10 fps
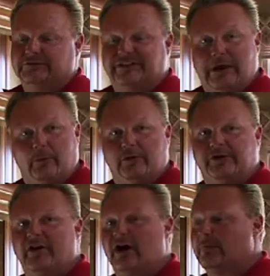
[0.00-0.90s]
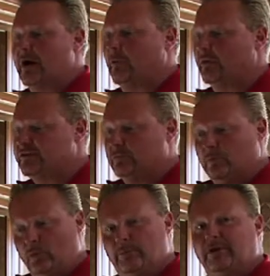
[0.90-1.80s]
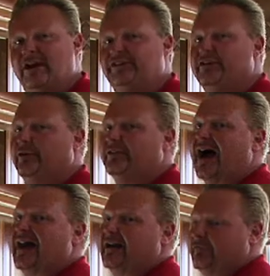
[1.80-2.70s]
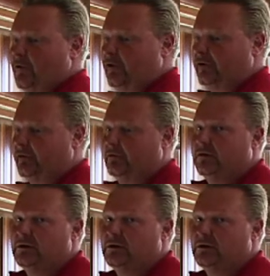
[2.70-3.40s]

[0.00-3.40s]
Today we're going to talk about re replacing your dining furniture.